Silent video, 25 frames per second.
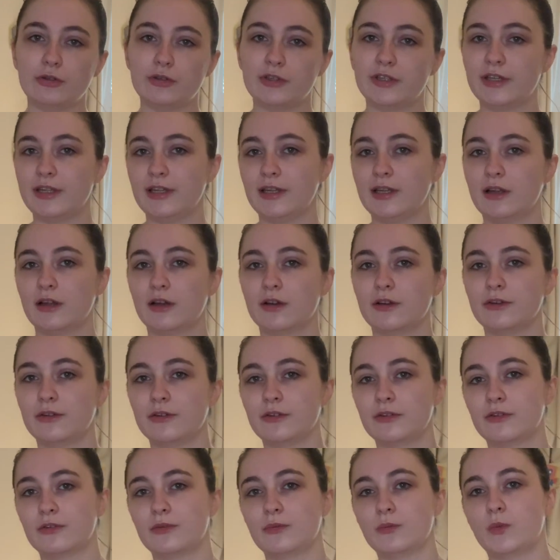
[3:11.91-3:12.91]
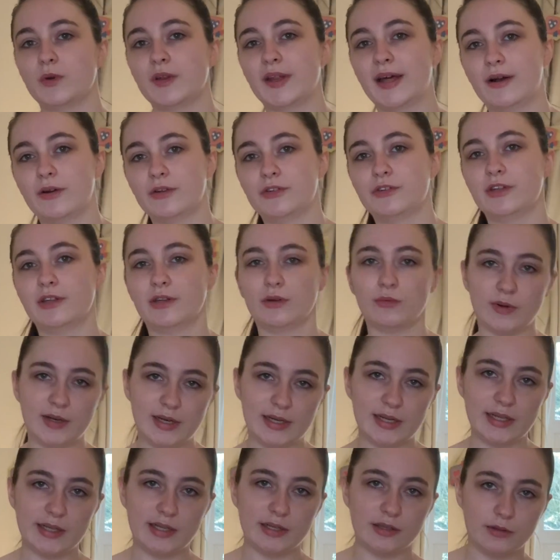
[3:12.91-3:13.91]
kilos without it
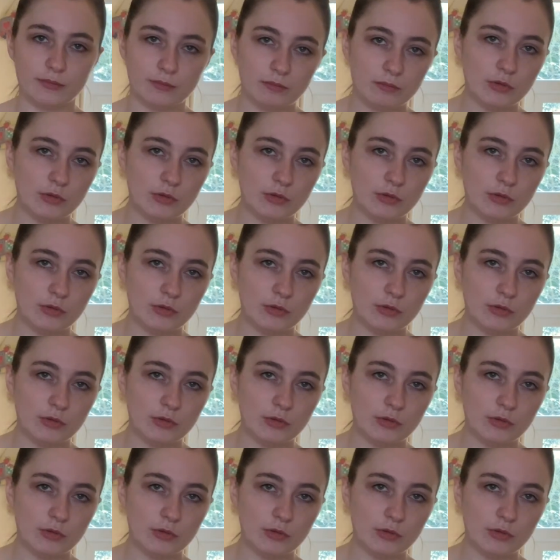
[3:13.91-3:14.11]
really